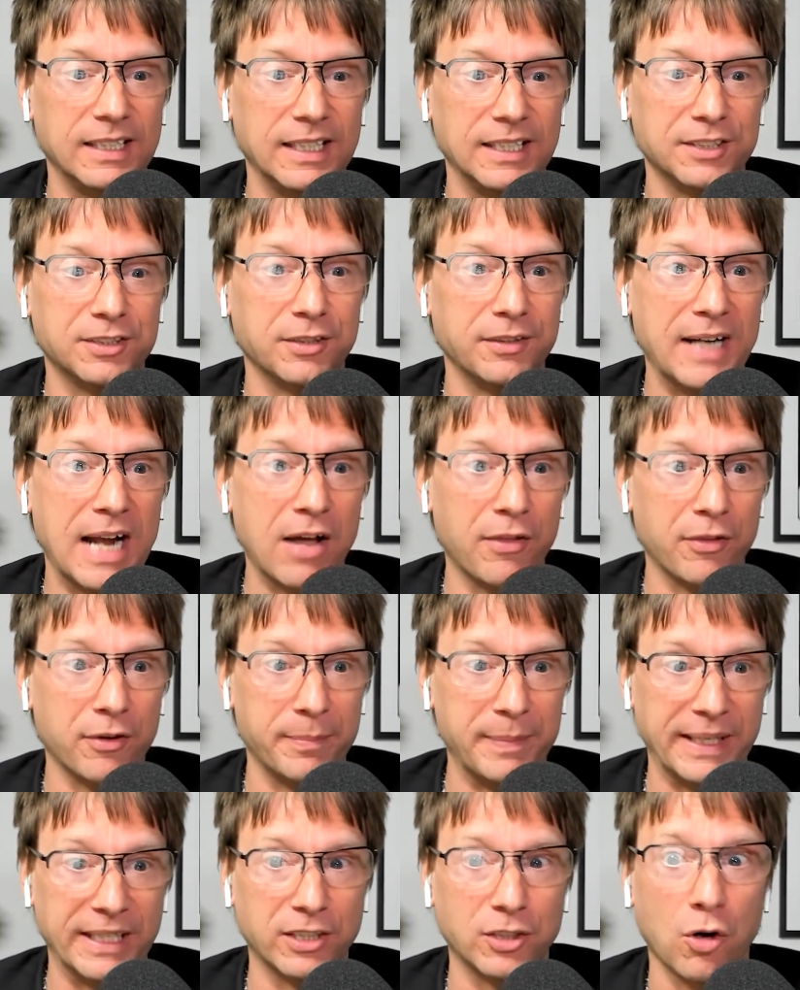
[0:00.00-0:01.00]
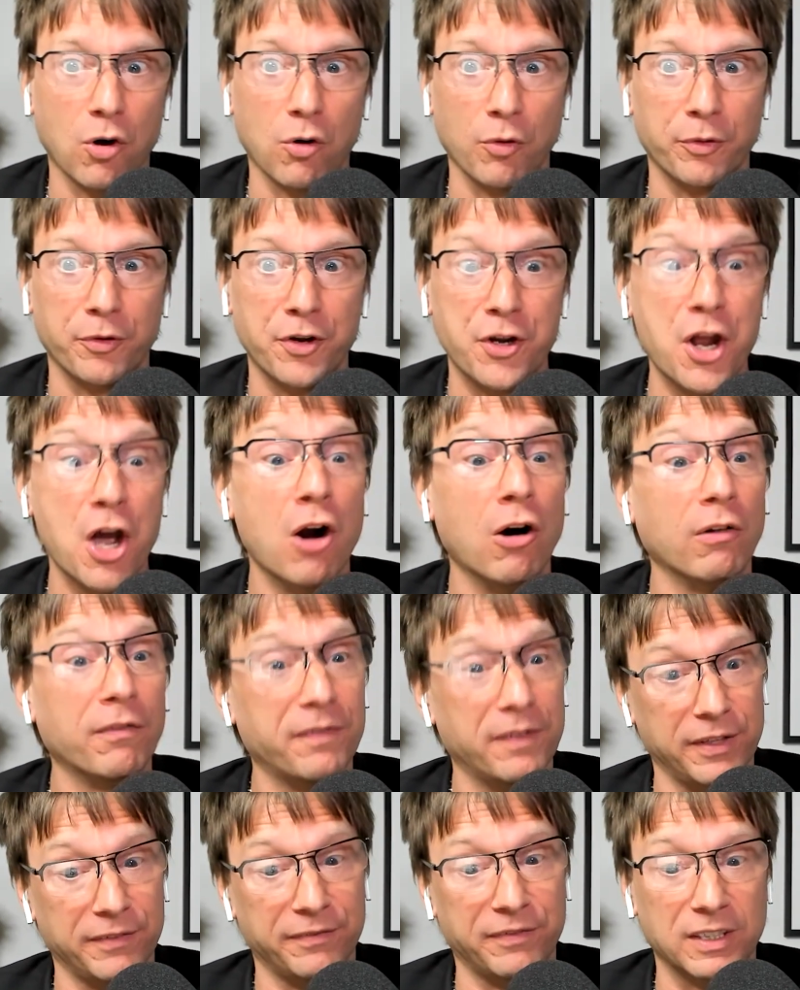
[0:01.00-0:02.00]
And so now they're being told no
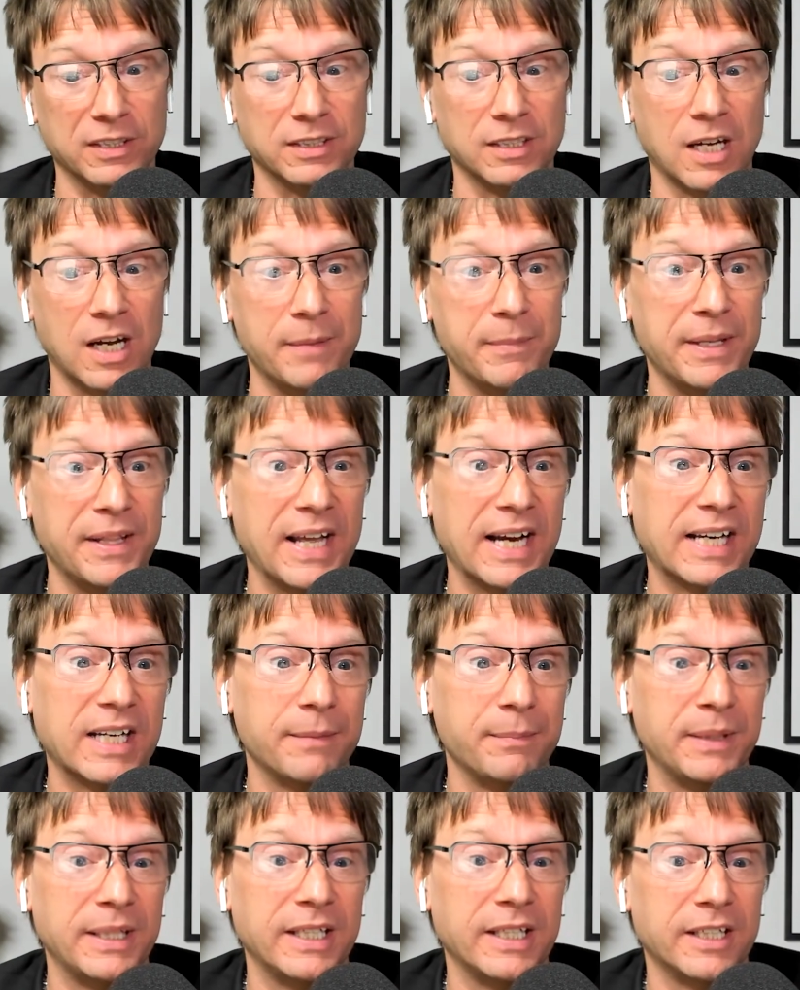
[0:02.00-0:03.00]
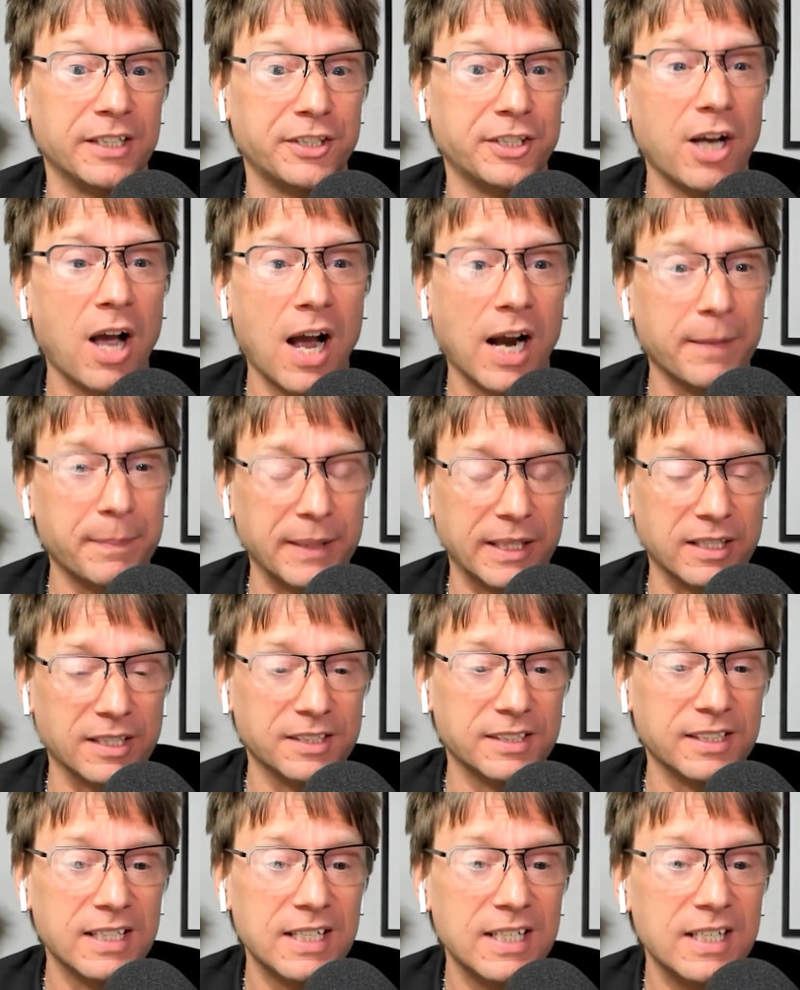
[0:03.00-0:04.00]
for the first time, and that can be a shock because